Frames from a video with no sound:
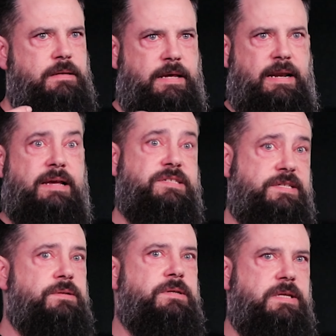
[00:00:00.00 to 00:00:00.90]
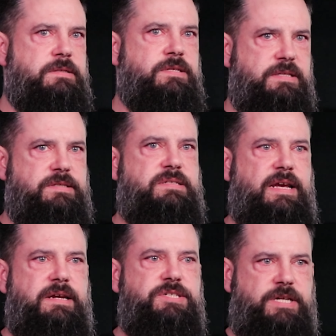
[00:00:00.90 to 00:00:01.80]
And I still need to this
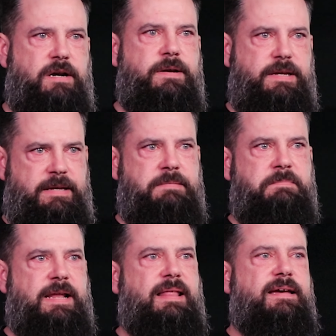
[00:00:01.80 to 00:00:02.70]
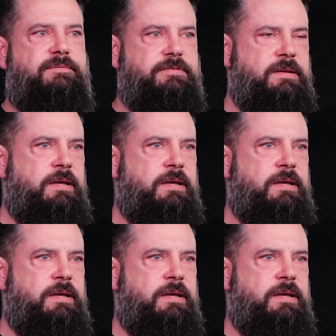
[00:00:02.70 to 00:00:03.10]
day Sherry in my life.